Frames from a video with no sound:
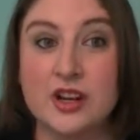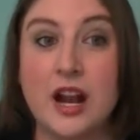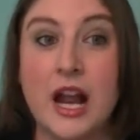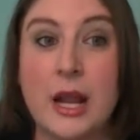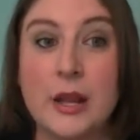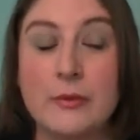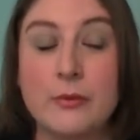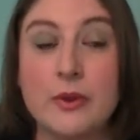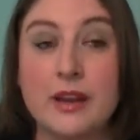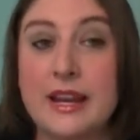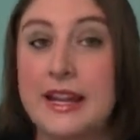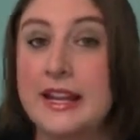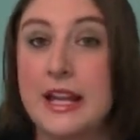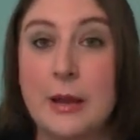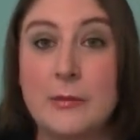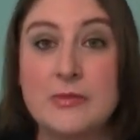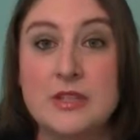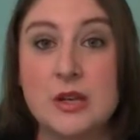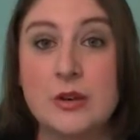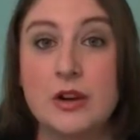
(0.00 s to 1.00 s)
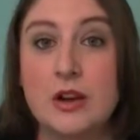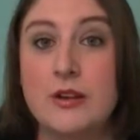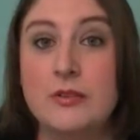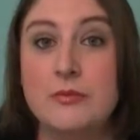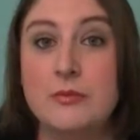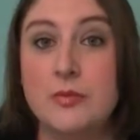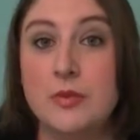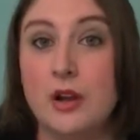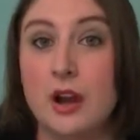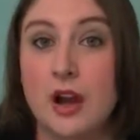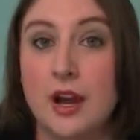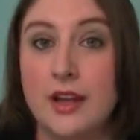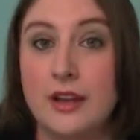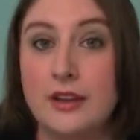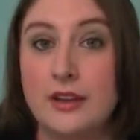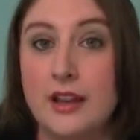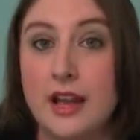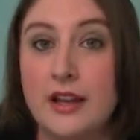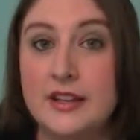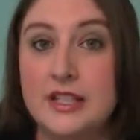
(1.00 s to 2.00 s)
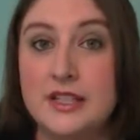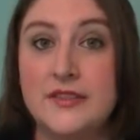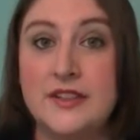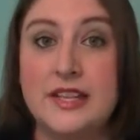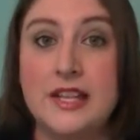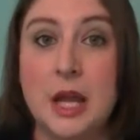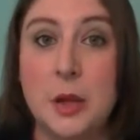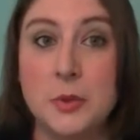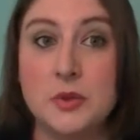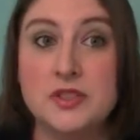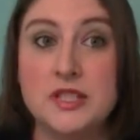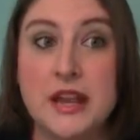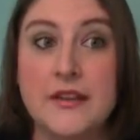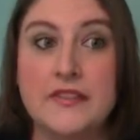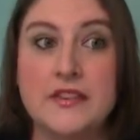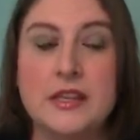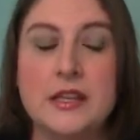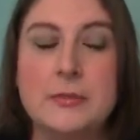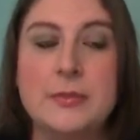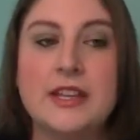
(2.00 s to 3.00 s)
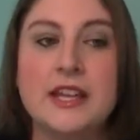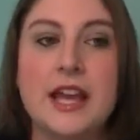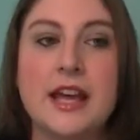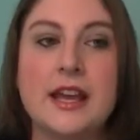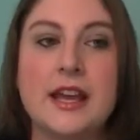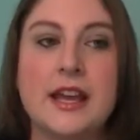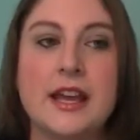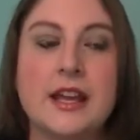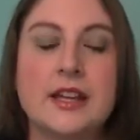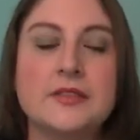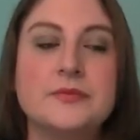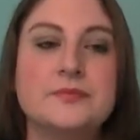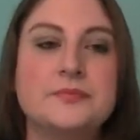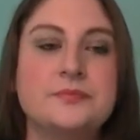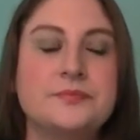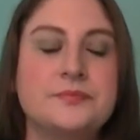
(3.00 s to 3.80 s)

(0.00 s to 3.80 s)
I when it comes out on on uh, DVD, I will definitely be getting it.